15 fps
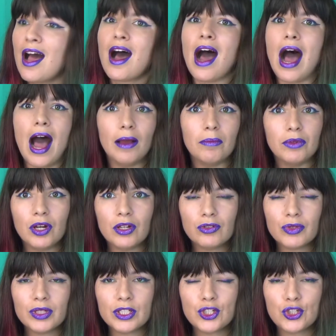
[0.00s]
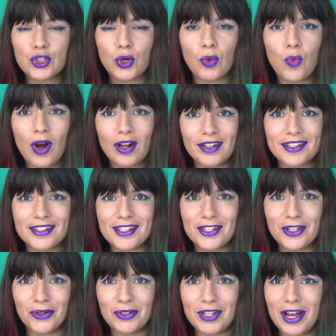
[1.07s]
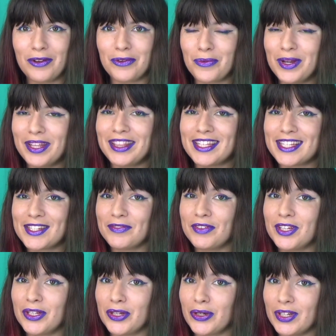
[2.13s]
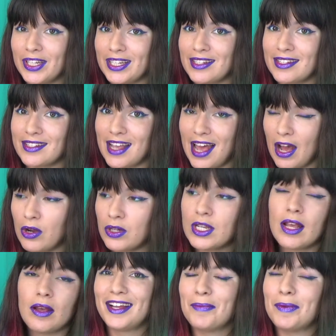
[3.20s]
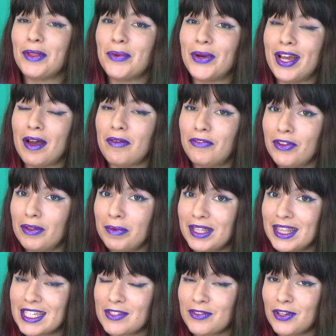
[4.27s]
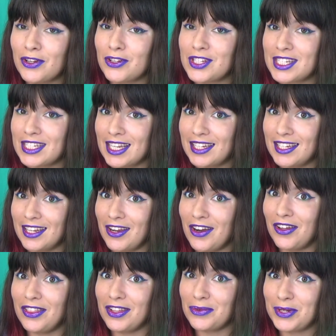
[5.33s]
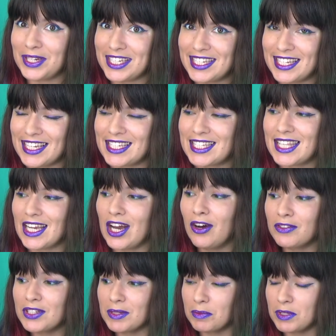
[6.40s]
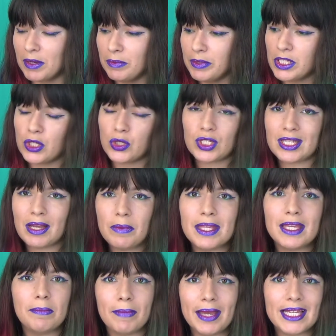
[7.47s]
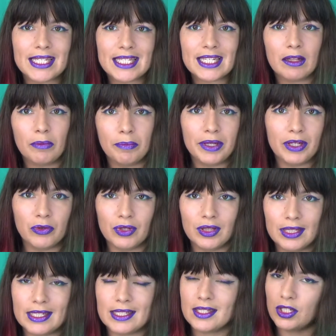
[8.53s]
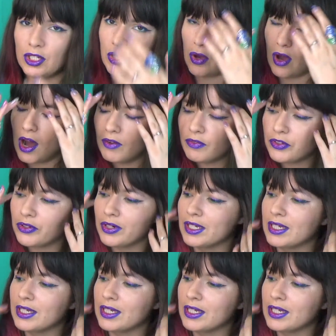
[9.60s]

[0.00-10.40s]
I'm not really sure what is sold out when this video is out. By the way, I'm filming this video on Sunday on the 26th of September, so something may still be released, you know, after it,